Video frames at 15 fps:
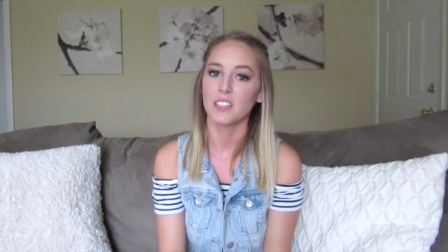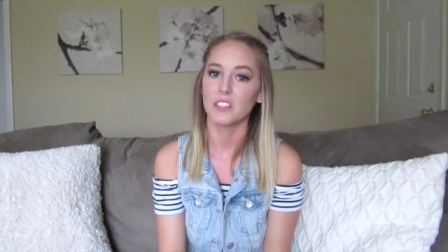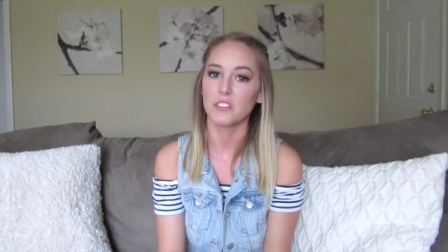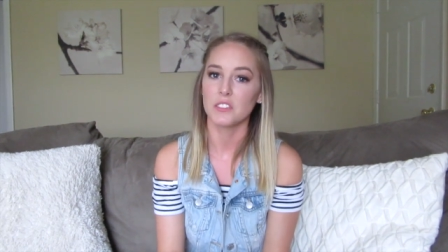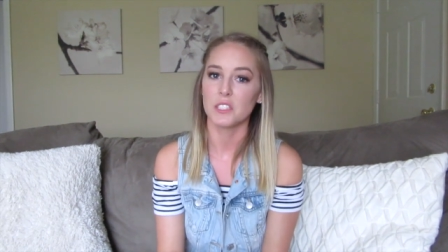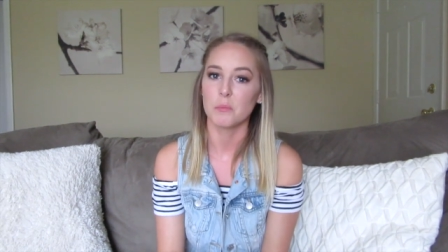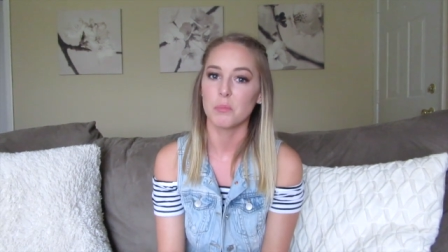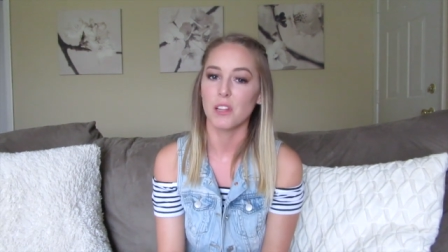
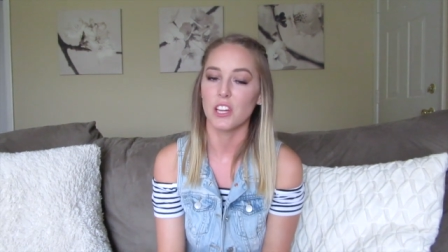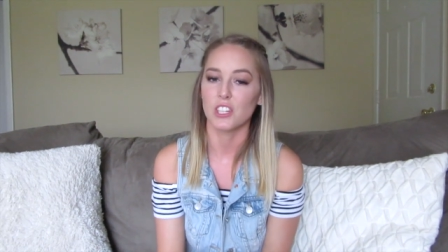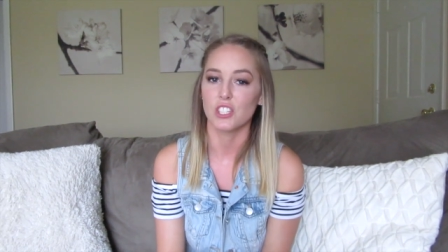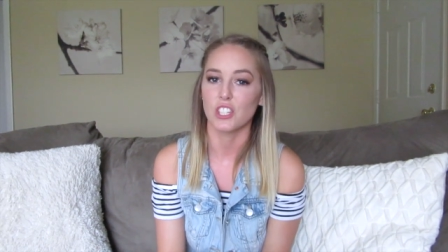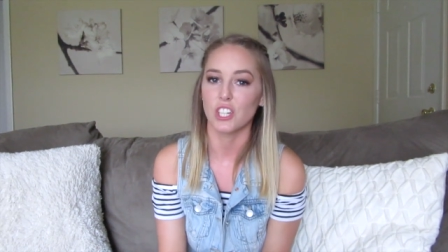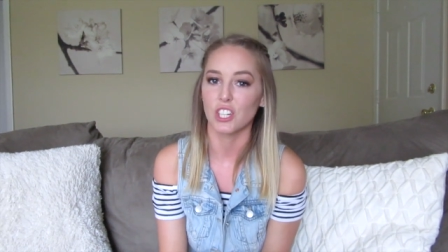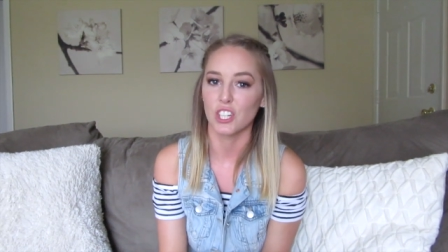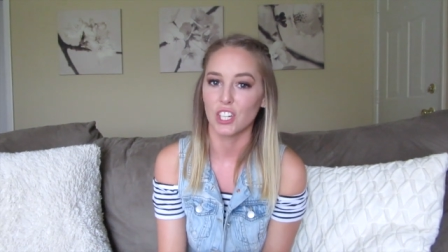guilty
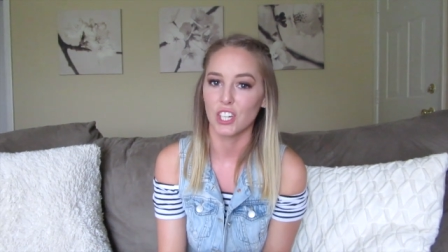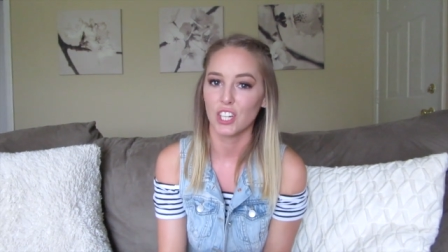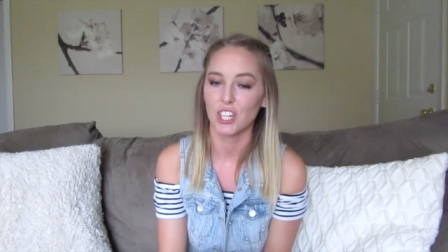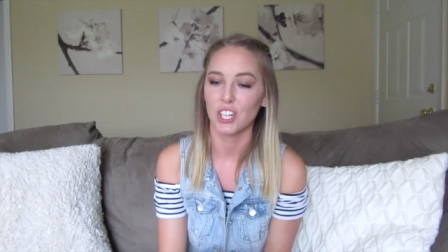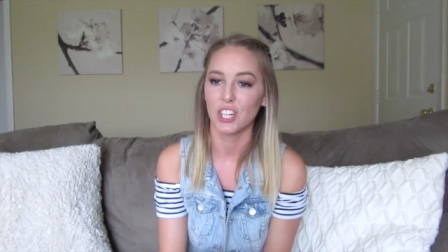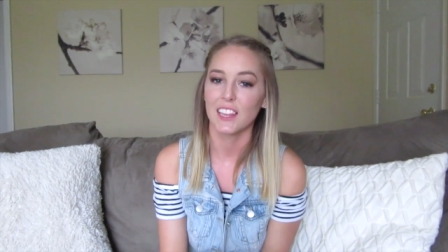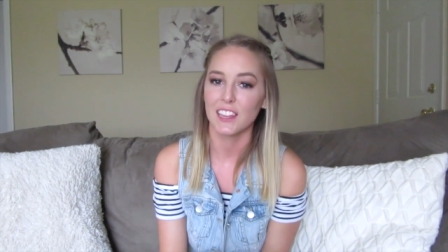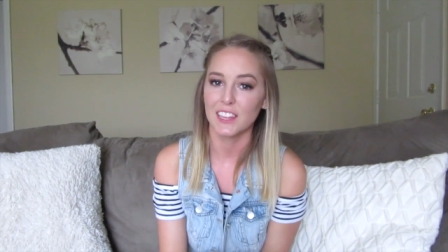pleasure,
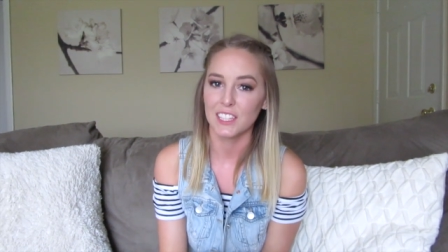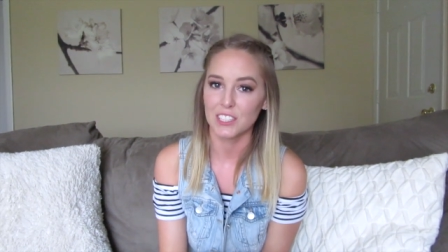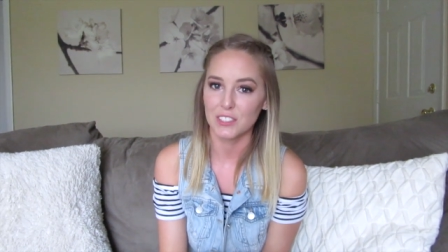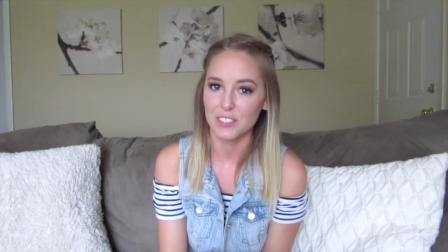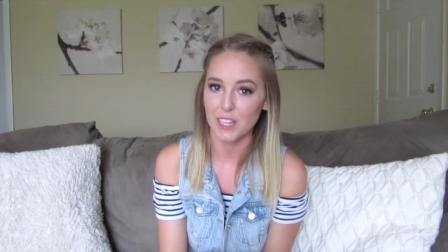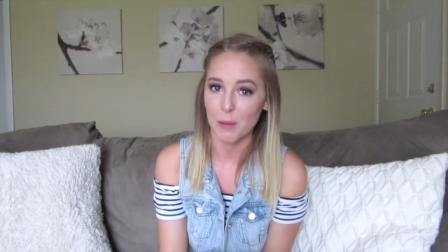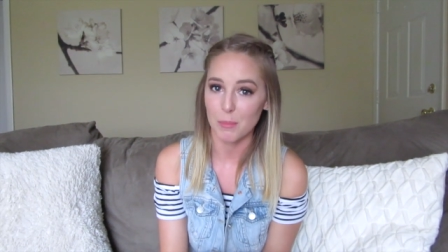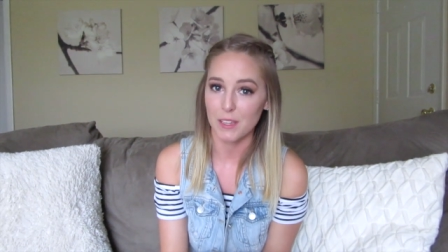
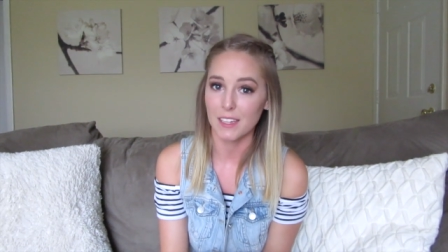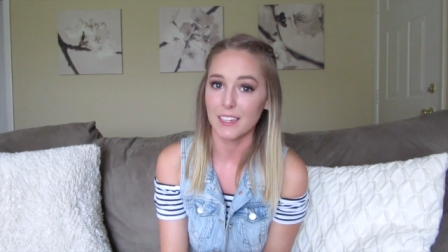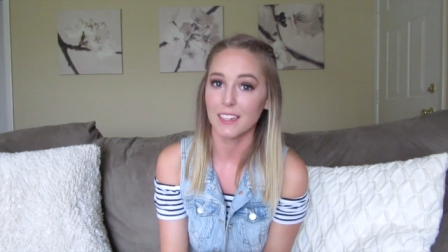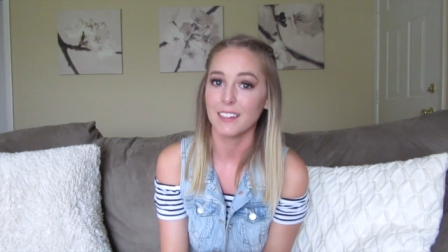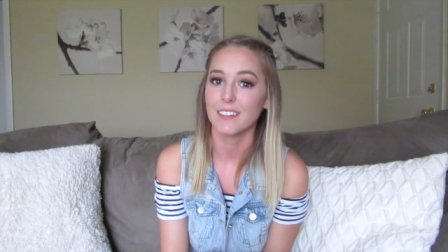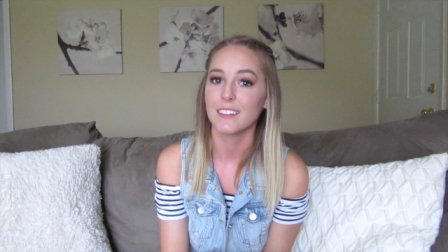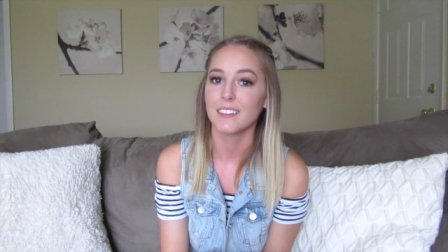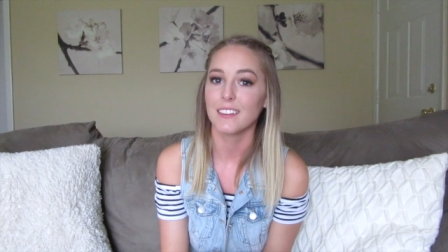Little Debbie